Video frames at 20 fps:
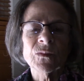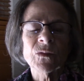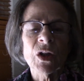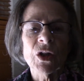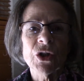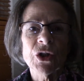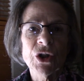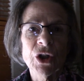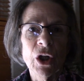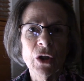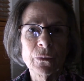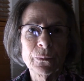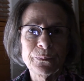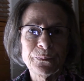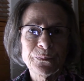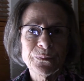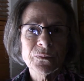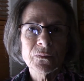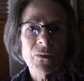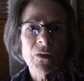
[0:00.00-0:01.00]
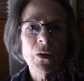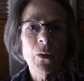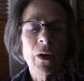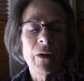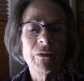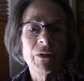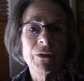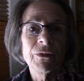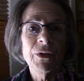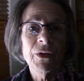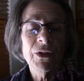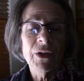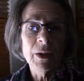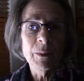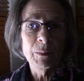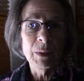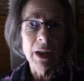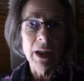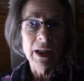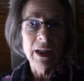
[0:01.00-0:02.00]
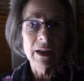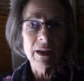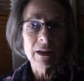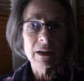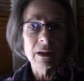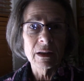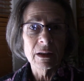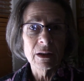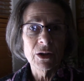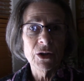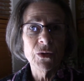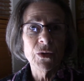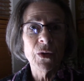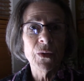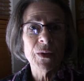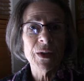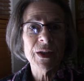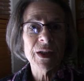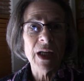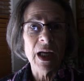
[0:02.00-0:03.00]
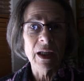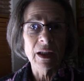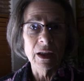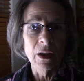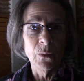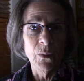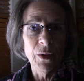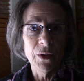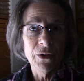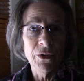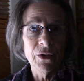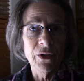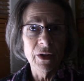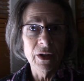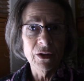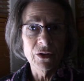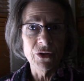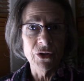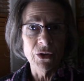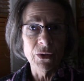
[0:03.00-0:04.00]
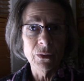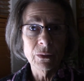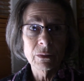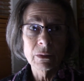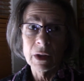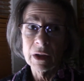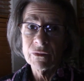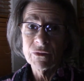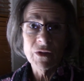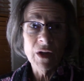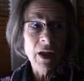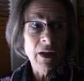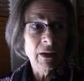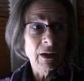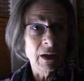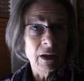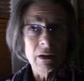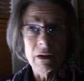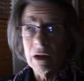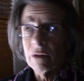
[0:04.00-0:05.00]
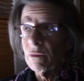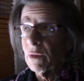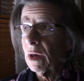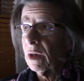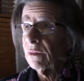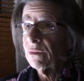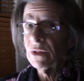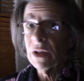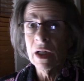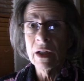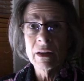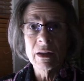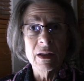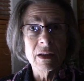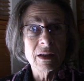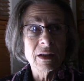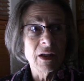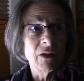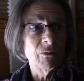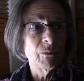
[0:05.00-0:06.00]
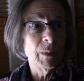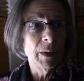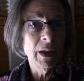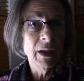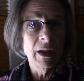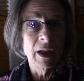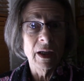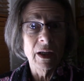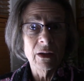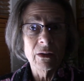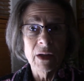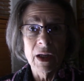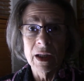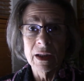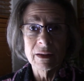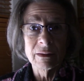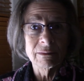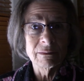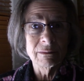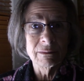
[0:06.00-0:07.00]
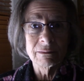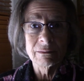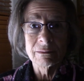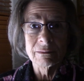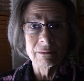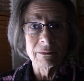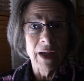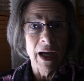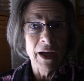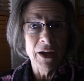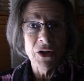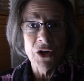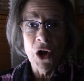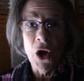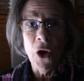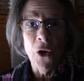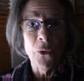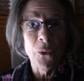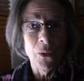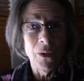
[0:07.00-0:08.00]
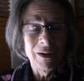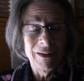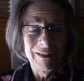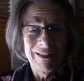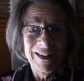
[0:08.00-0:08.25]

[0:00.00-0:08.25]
so you have everything planned. You know exactly what you're going to do. I've done this. I've been there. I know.